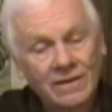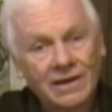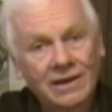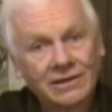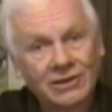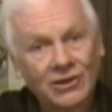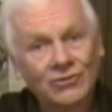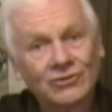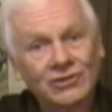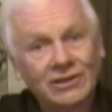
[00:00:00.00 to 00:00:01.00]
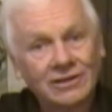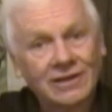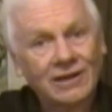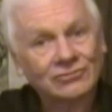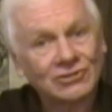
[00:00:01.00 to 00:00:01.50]
they had a
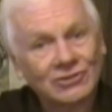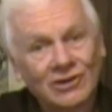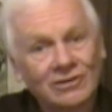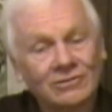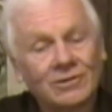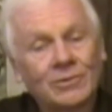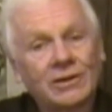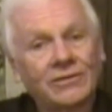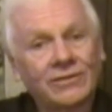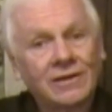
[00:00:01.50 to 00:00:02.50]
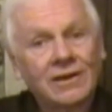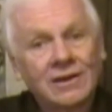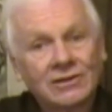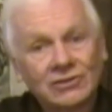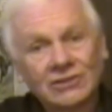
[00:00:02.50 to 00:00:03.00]
guaranteed $1,000 a month
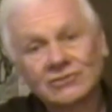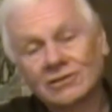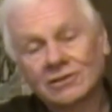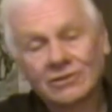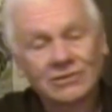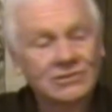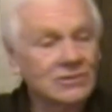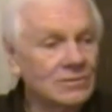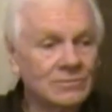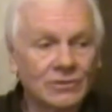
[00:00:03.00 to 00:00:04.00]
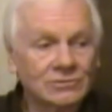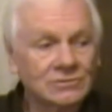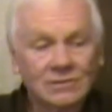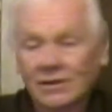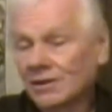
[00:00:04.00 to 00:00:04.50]
digital currency, a
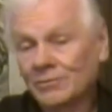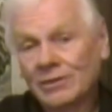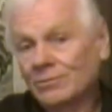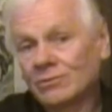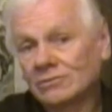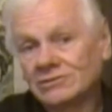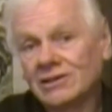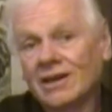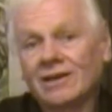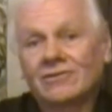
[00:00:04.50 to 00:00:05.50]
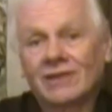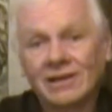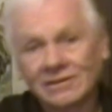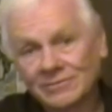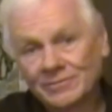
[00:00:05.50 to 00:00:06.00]
lot of people would say, hey,
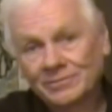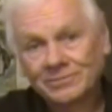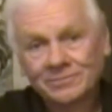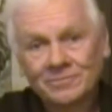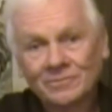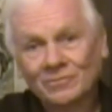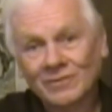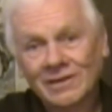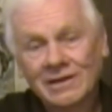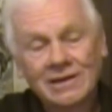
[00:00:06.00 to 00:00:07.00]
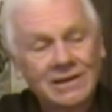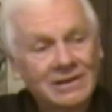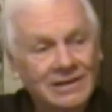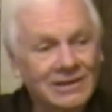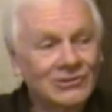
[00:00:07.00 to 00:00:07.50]
great,
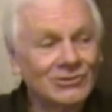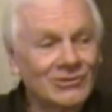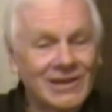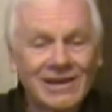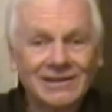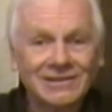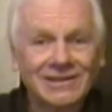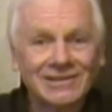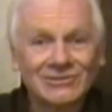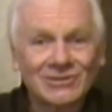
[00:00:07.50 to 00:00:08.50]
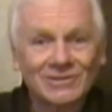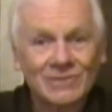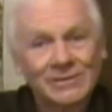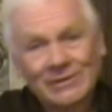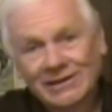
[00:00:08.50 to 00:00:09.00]
I can do that. I can sit
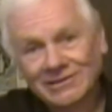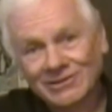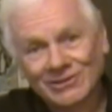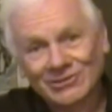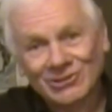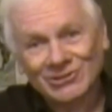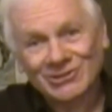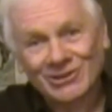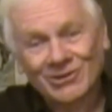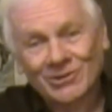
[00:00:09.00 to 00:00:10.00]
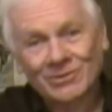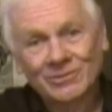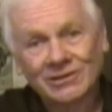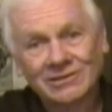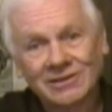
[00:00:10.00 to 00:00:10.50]
on my butt and just sit
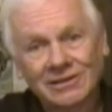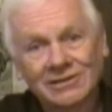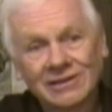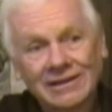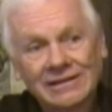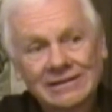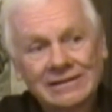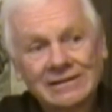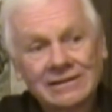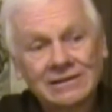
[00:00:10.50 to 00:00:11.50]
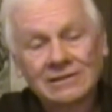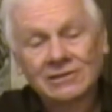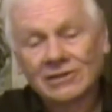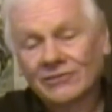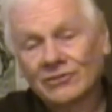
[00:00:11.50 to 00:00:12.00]
home, and
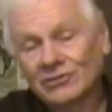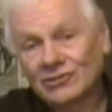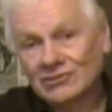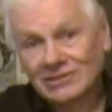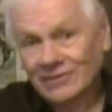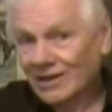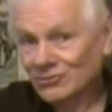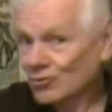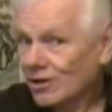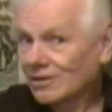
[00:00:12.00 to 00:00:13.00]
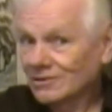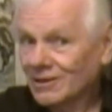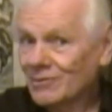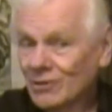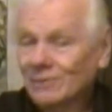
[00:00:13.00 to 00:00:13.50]
not that that's wrong.
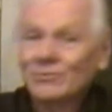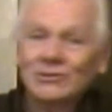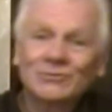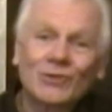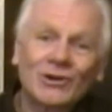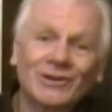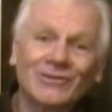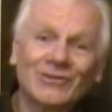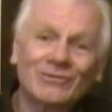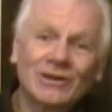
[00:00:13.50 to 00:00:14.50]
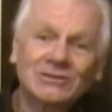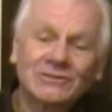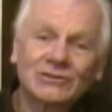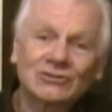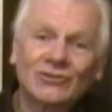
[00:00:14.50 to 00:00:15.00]
They might be smarter than the
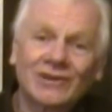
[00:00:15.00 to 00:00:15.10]
rest of us